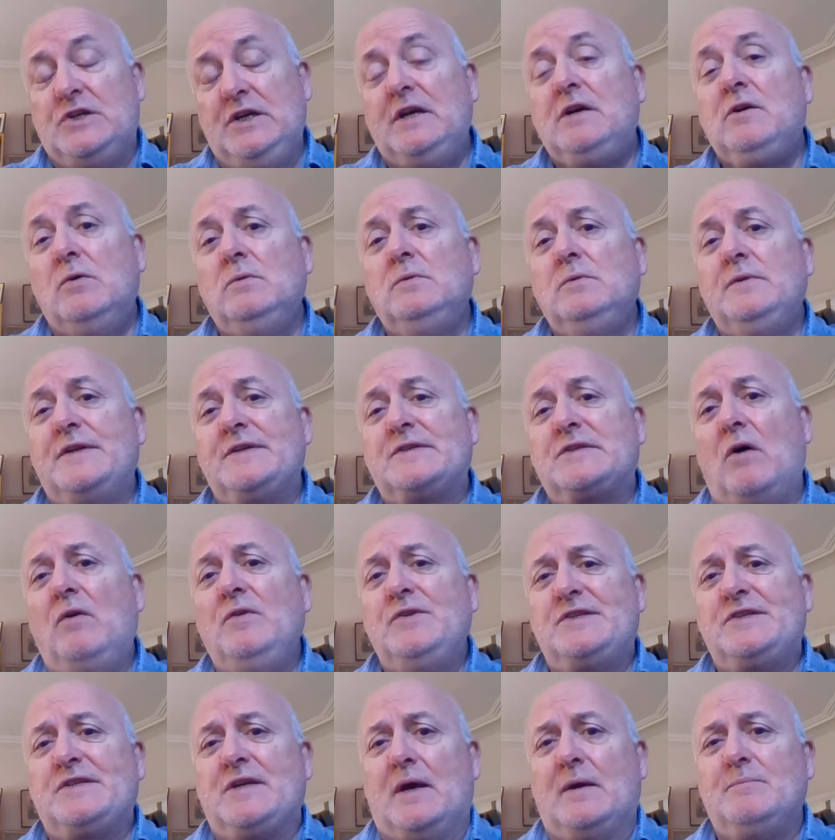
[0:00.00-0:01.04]
She called this
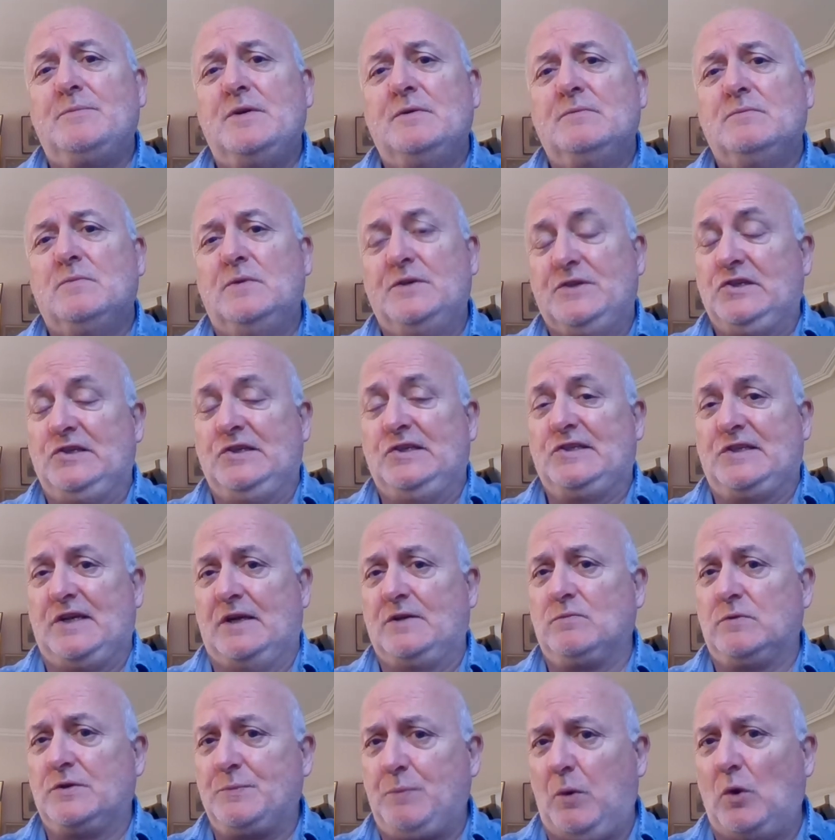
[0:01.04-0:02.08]
concept, which she
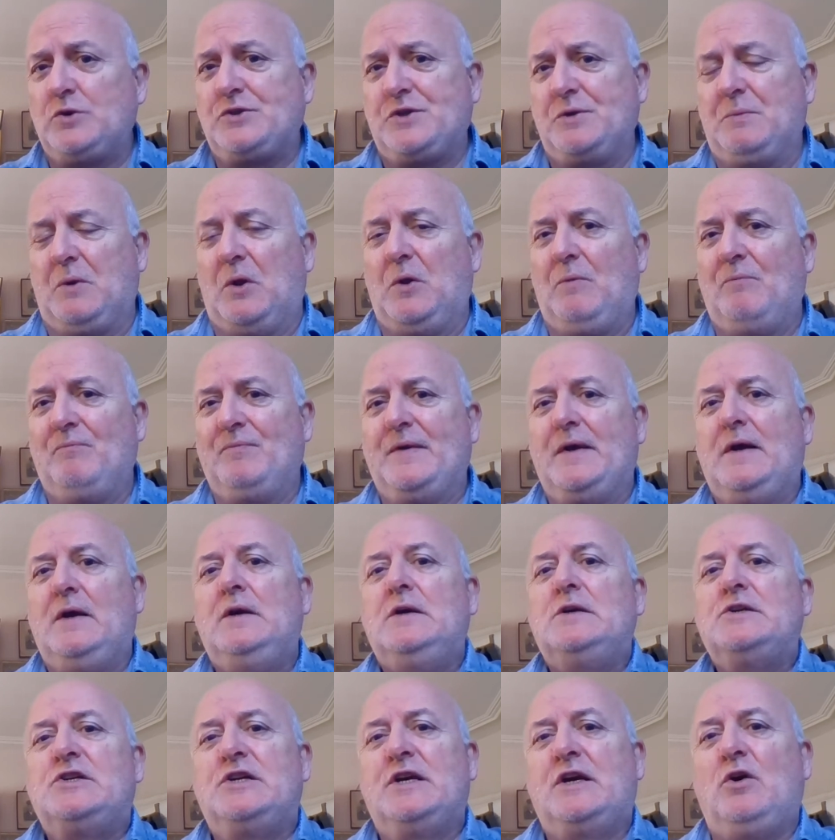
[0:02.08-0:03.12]
said was possible,
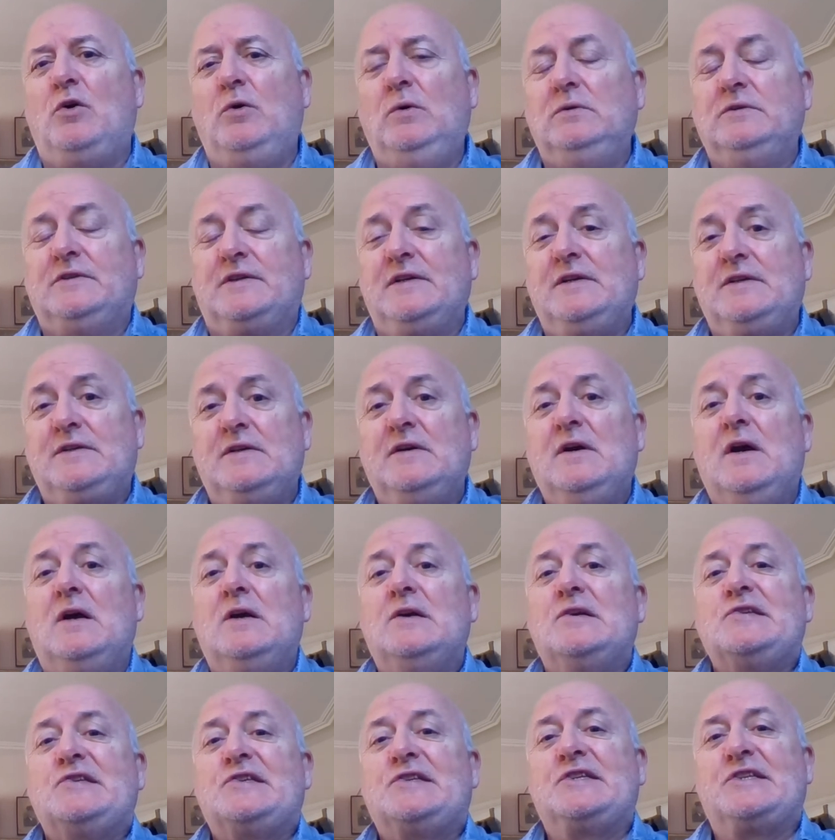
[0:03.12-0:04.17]
she called it
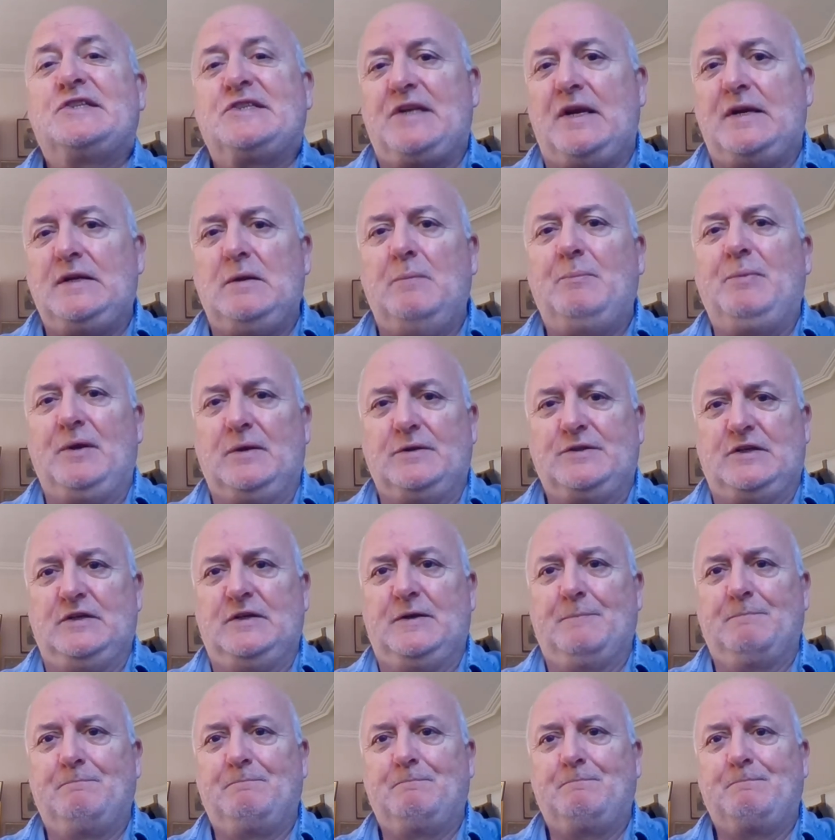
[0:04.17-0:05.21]

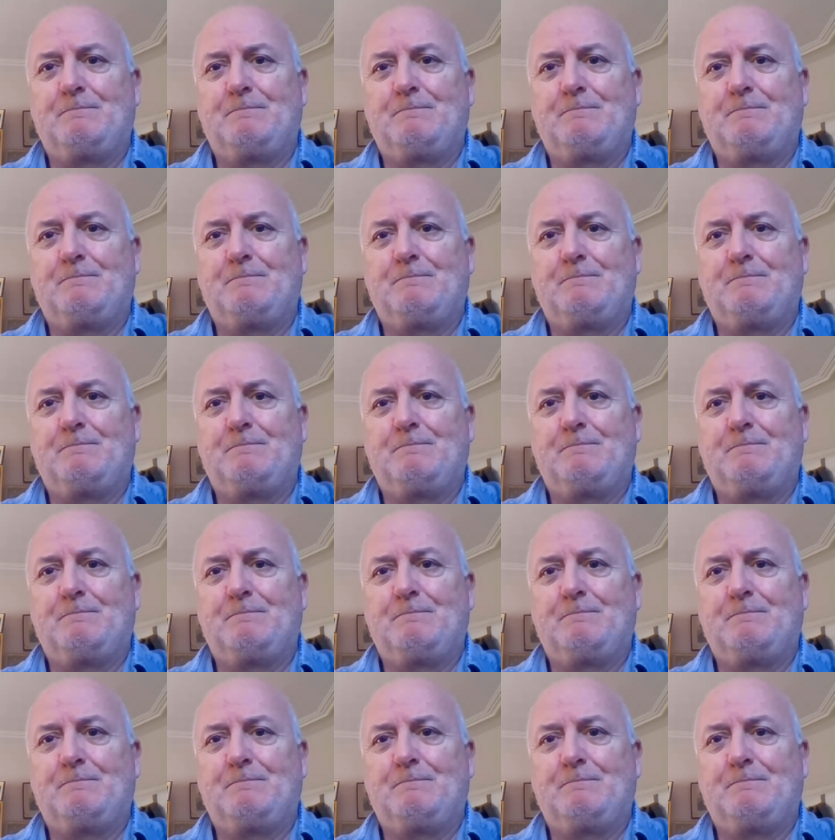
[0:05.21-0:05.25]
sustainability.